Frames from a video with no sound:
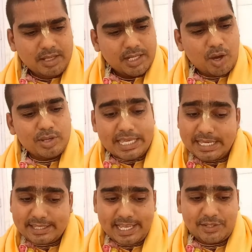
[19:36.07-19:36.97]
Now he
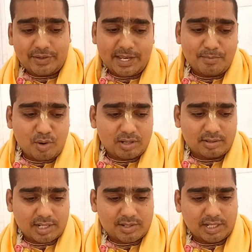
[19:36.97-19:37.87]
says very more
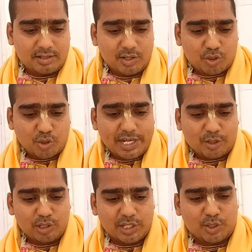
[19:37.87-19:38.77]
interesting. So he
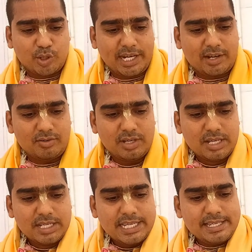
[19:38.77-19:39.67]
told the story now.
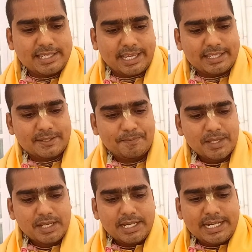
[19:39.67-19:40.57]
He says,
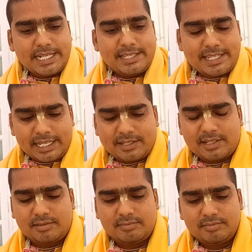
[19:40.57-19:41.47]
it is
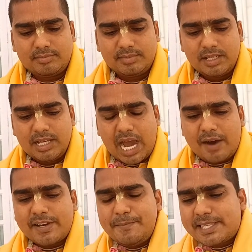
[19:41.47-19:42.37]
just
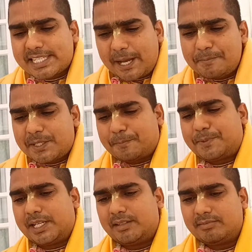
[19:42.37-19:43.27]
our
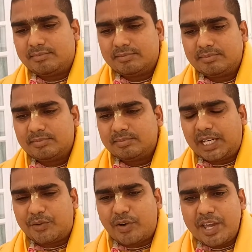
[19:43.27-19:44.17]
misconception
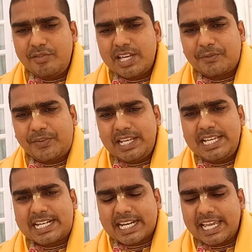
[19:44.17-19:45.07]
that why we are
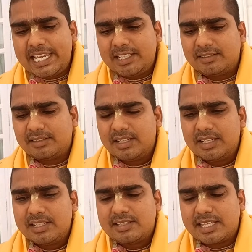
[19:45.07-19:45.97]
feeling crying
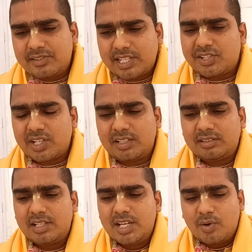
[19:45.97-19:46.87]

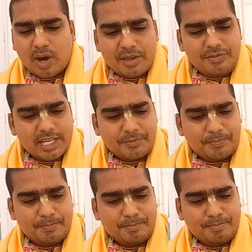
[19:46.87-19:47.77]
sensation, why we are
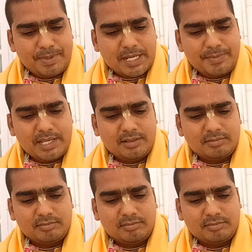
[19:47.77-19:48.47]
becoming